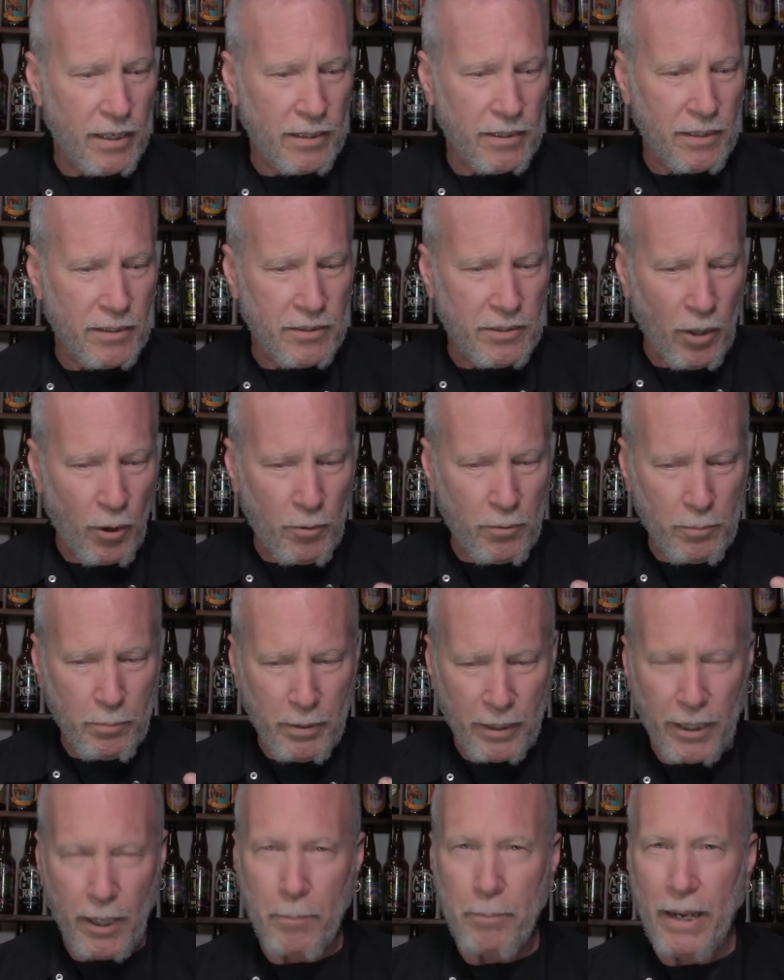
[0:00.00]
don't
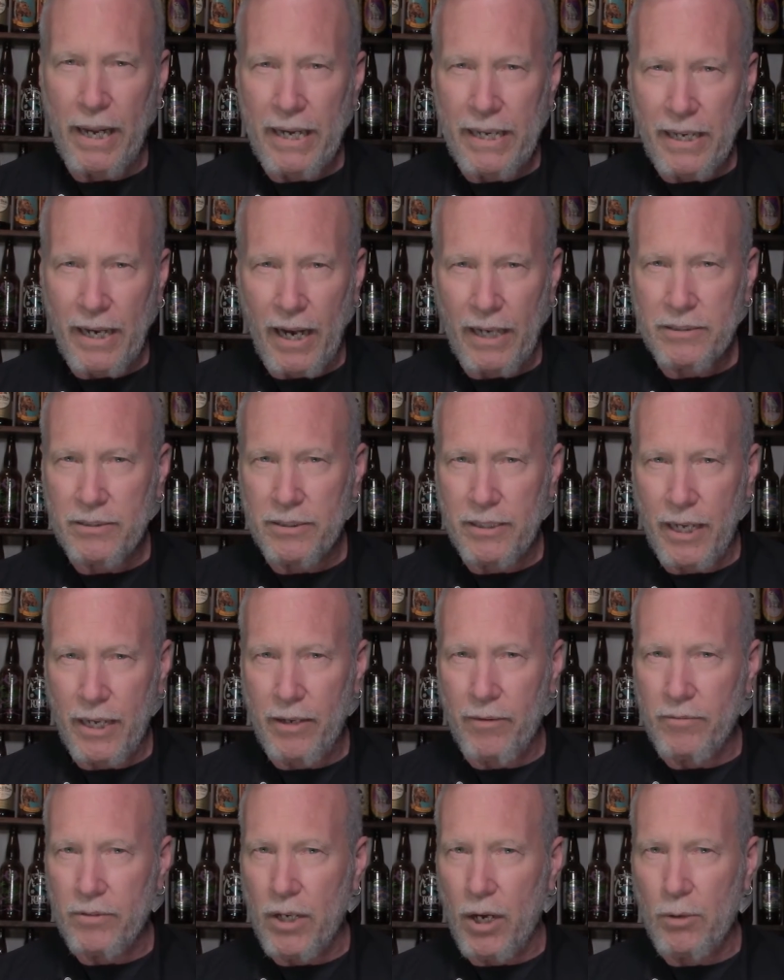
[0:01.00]
pick up any
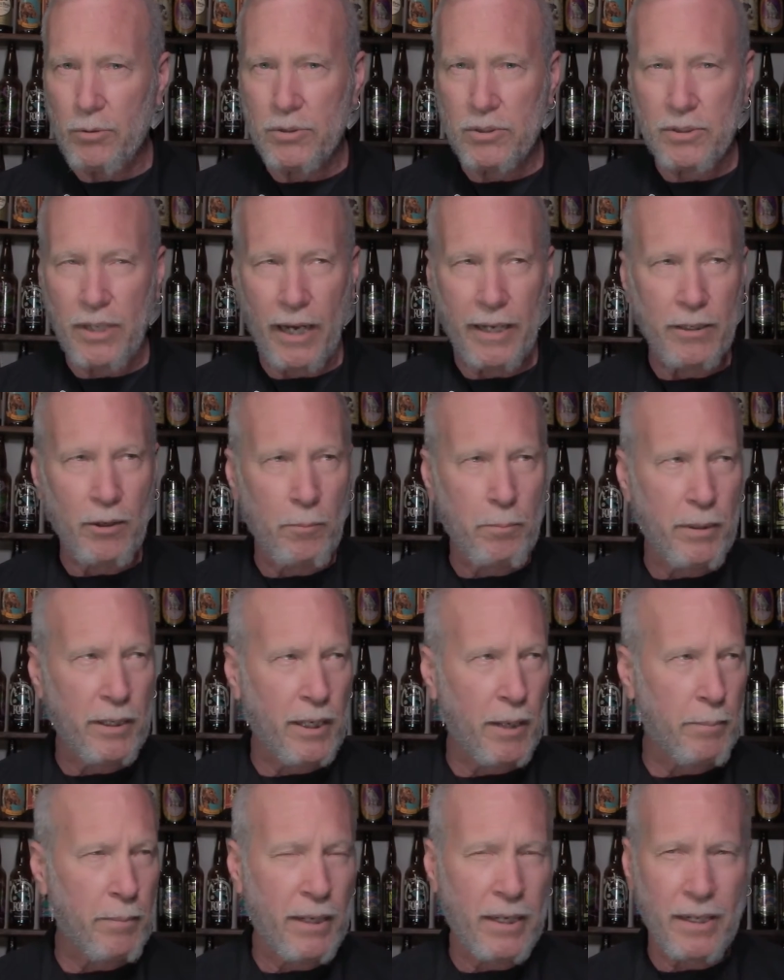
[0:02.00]
oxidative notes. I don't pick
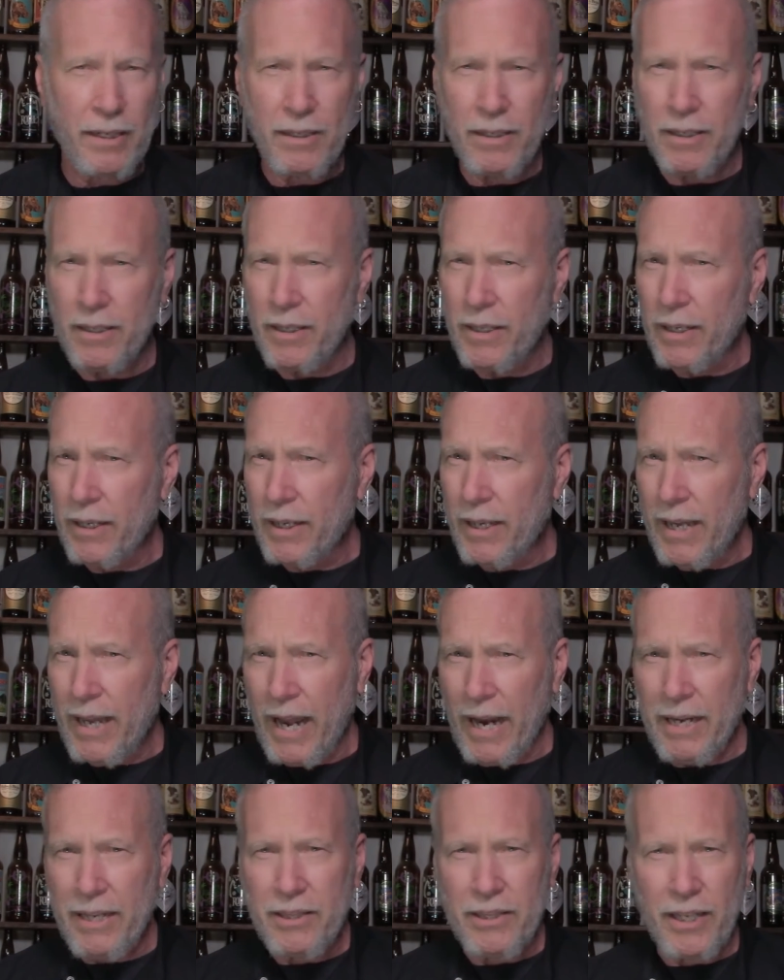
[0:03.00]
up
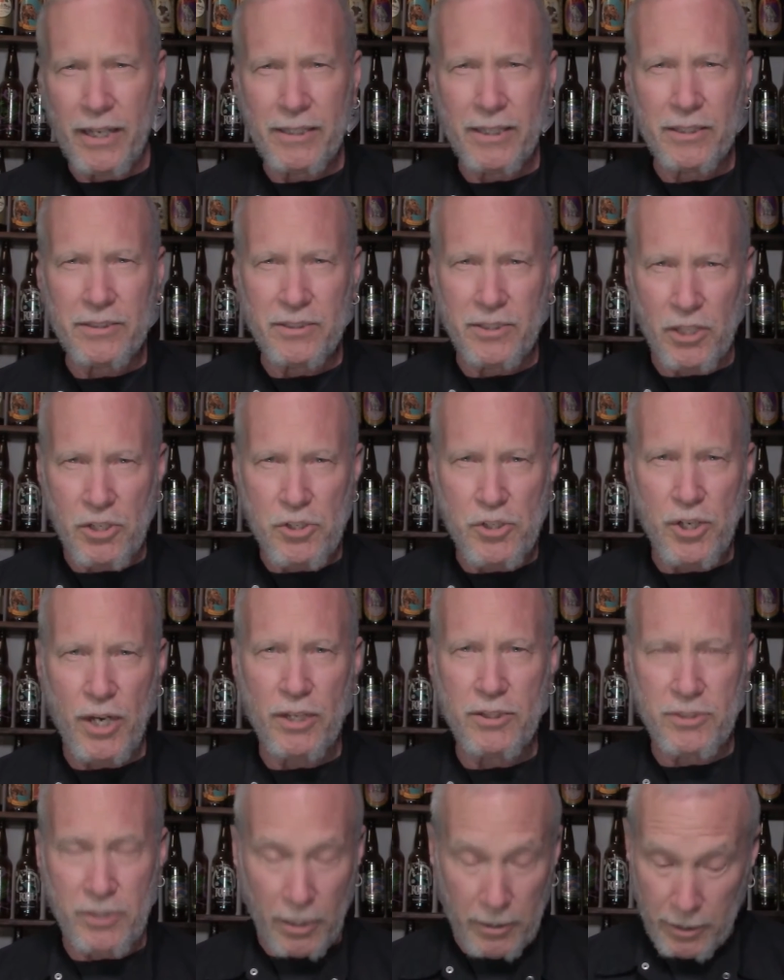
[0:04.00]
anything that
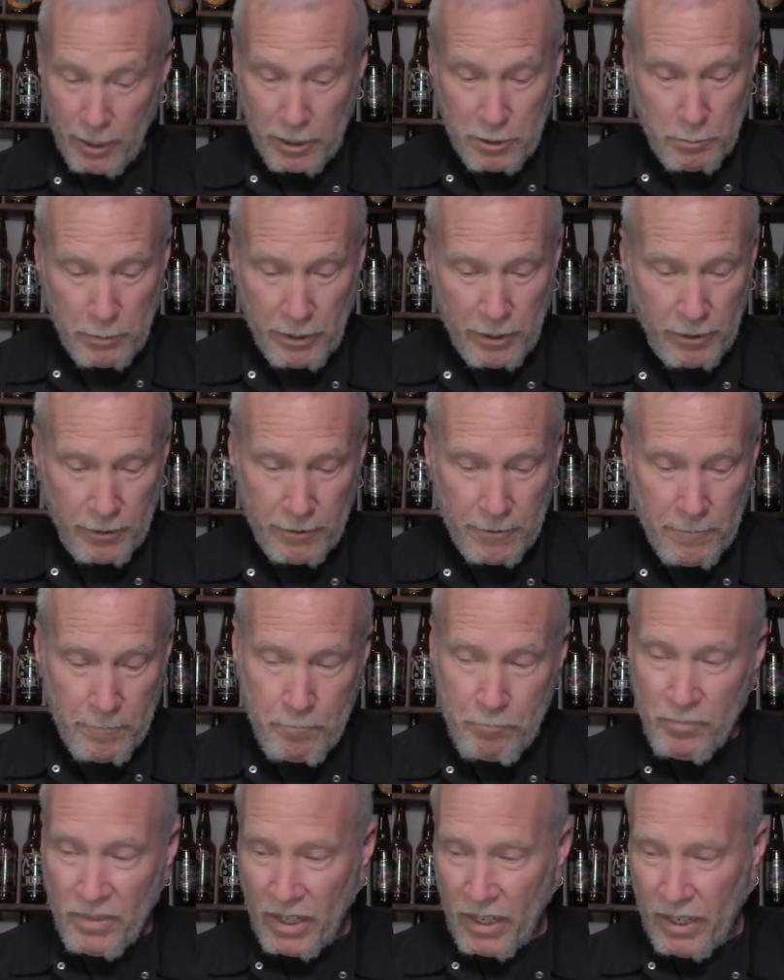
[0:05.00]
suggests that this beer
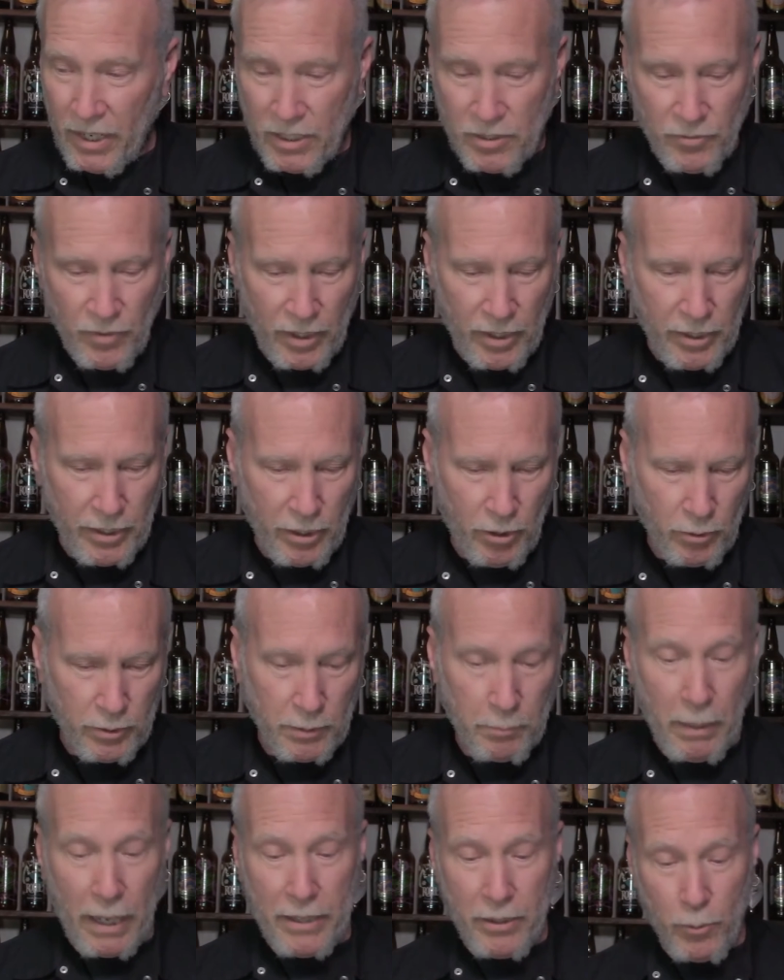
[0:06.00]
is very old.
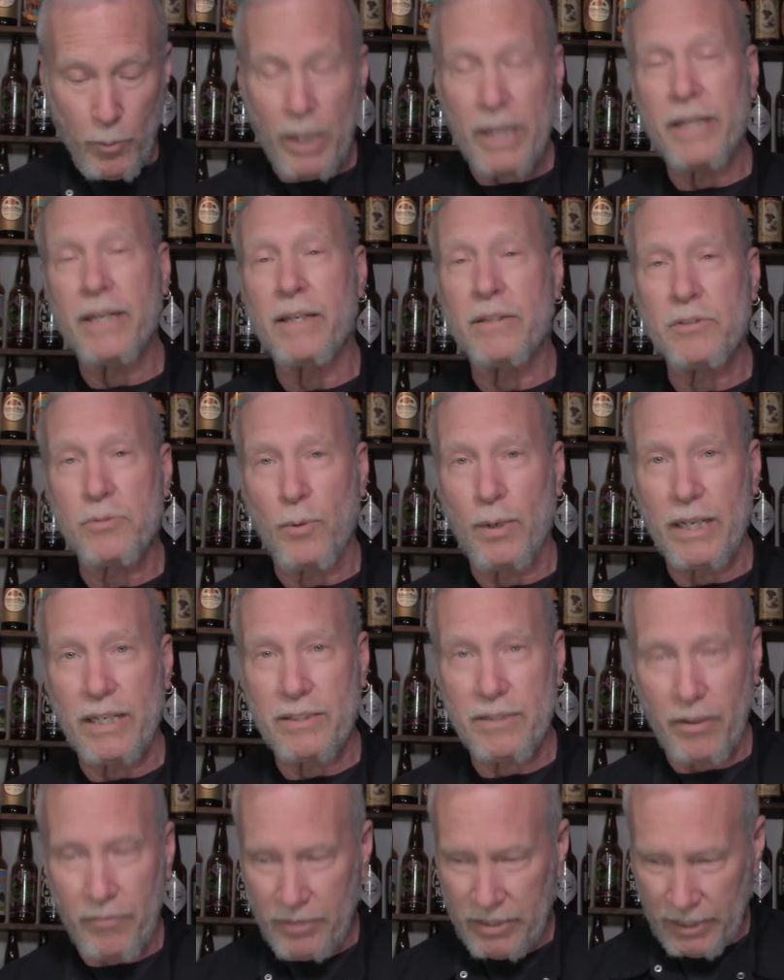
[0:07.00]
And by the way, it is
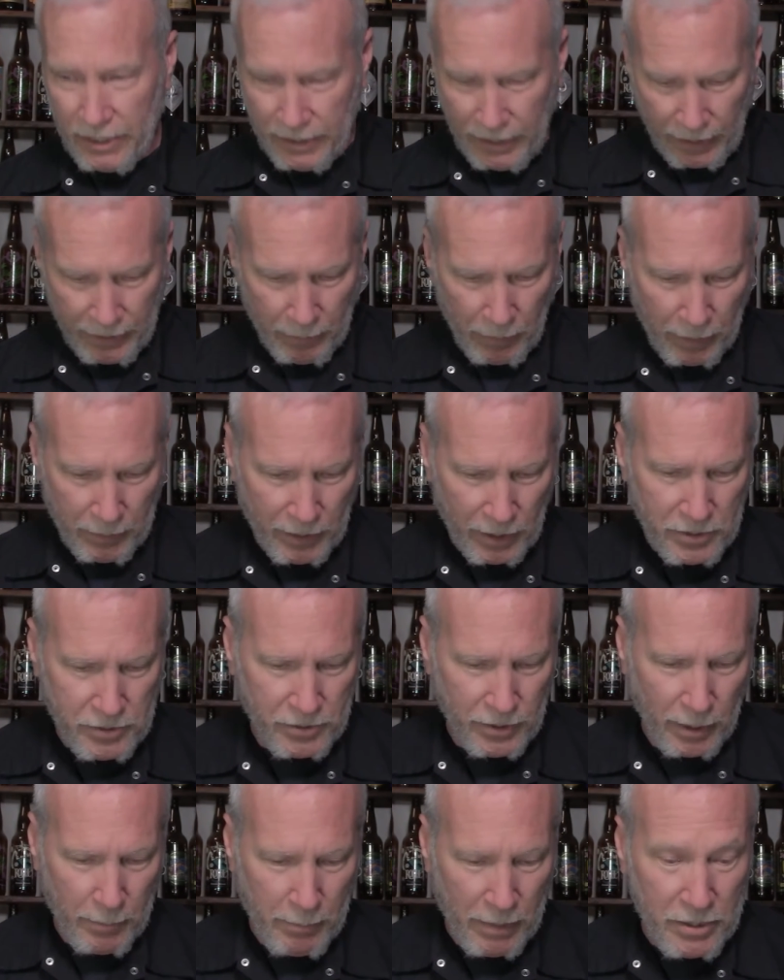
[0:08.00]
2017. I'm not
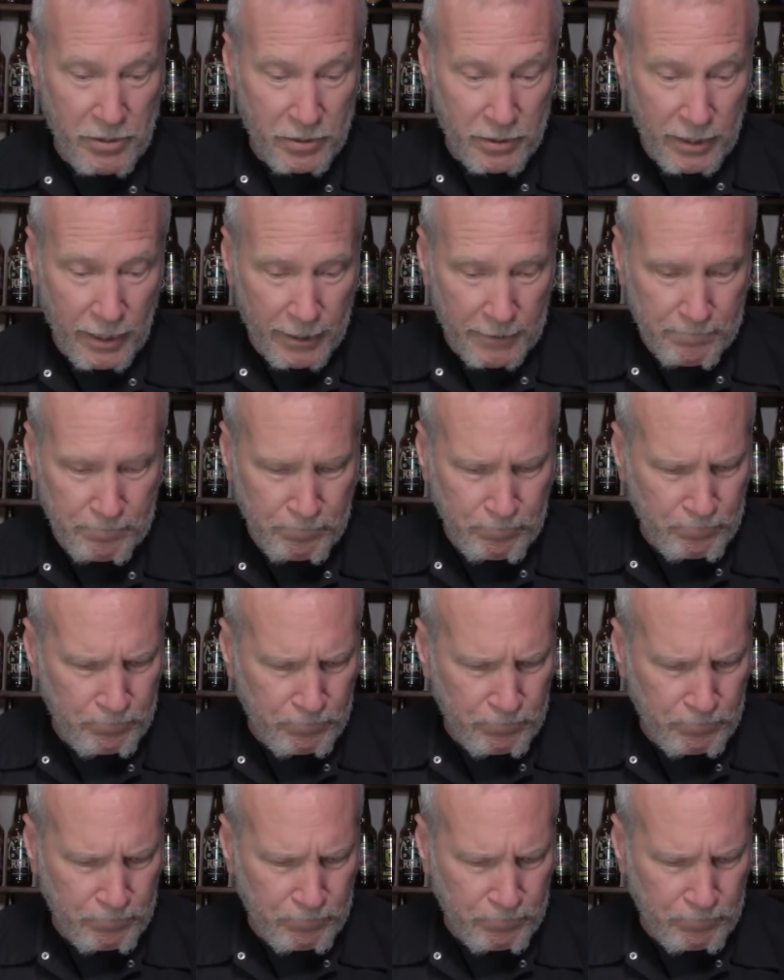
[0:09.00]
sure I mentioned that.